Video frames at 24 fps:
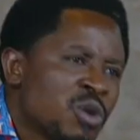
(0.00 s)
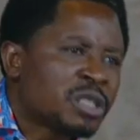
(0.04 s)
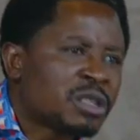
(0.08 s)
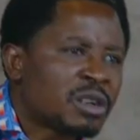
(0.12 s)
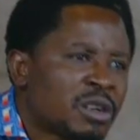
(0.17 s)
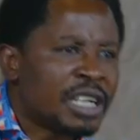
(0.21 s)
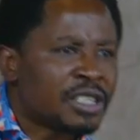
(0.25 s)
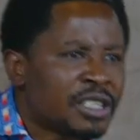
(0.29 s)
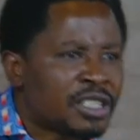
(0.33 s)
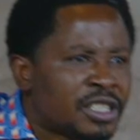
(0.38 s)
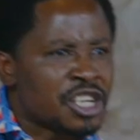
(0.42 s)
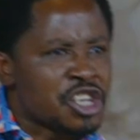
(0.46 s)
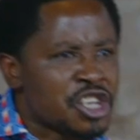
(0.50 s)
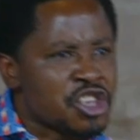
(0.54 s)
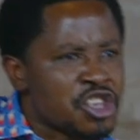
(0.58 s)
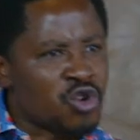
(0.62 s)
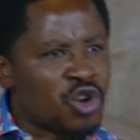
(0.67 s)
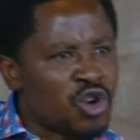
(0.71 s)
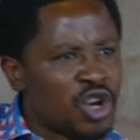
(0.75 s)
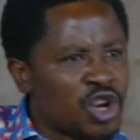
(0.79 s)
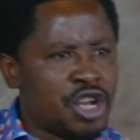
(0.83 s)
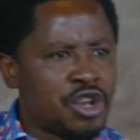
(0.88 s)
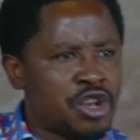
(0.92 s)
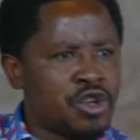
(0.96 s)
raising you
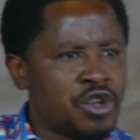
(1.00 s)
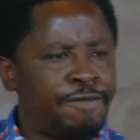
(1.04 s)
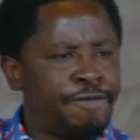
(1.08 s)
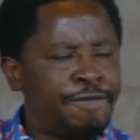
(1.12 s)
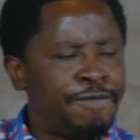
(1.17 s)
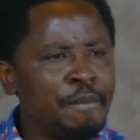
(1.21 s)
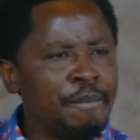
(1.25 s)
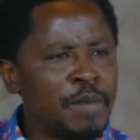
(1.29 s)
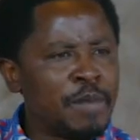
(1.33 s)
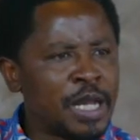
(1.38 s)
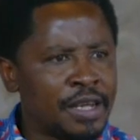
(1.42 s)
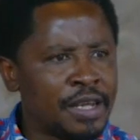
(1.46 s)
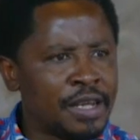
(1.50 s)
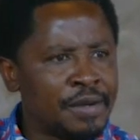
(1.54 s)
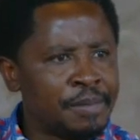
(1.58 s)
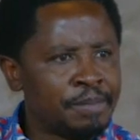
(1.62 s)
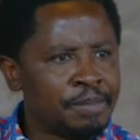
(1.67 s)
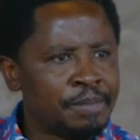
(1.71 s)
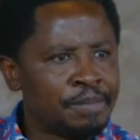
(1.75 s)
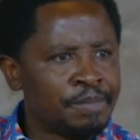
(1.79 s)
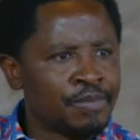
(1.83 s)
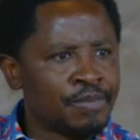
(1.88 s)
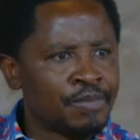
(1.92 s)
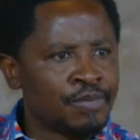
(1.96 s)
in your family,
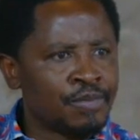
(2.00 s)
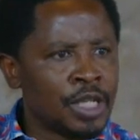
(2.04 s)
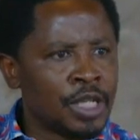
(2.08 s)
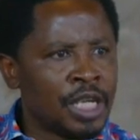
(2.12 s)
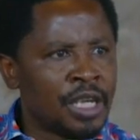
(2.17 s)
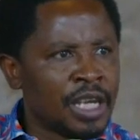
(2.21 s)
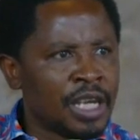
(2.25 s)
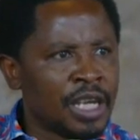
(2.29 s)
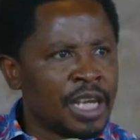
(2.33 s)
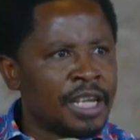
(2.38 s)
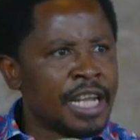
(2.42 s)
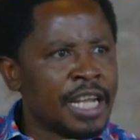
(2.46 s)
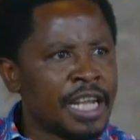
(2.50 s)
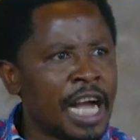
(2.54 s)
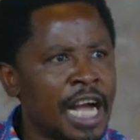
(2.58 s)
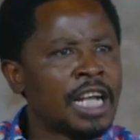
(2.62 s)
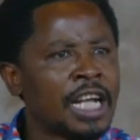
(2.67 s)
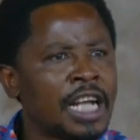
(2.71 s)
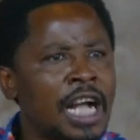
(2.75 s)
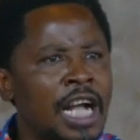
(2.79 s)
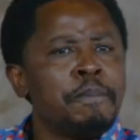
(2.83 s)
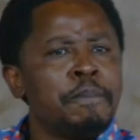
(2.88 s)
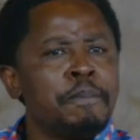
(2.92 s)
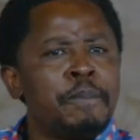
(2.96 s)
in that
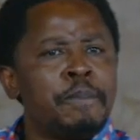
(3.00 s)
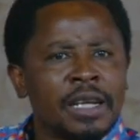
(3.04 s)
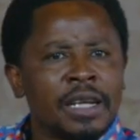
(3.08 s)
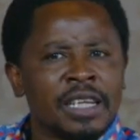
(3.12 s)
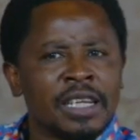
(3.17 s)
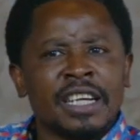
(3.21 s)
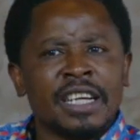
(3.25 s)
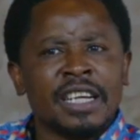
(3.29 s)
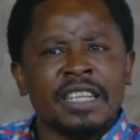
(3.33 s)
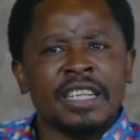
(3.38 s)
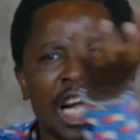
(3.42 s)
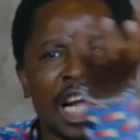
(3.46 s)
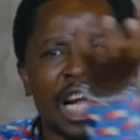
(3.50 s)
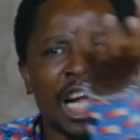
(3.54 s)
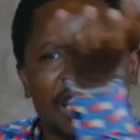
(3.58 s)
company, in that